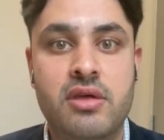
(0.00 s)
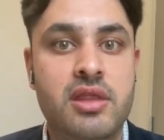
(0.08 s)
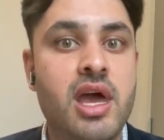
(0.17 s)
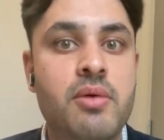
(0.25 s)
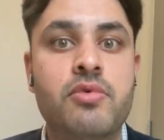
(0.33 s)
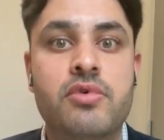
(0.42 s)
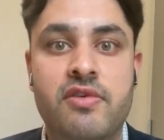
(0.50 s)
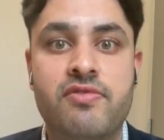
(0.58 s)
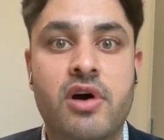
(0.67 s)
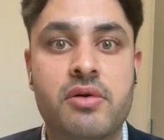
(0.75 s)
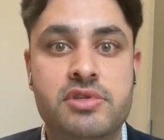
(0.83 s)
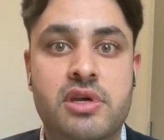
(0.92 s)
than they would
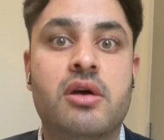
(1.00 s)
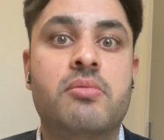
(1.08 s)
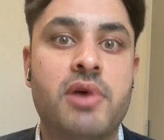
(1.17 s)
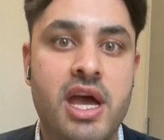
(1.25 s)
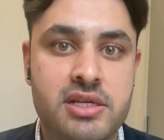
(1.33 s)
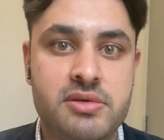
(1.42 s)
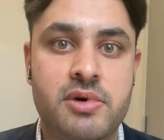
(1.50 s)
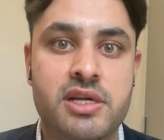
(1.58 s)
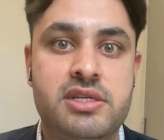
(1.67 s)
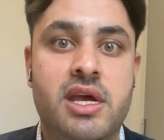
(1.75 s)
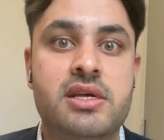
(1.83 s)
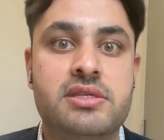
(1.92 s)
if I was going back to
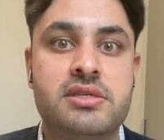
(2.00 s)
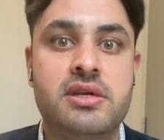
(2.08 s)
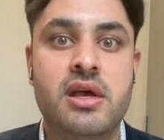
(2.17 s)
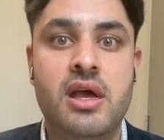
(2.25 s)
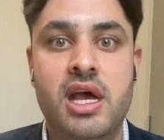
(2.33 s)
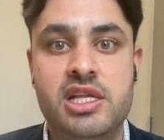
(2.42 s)
my desk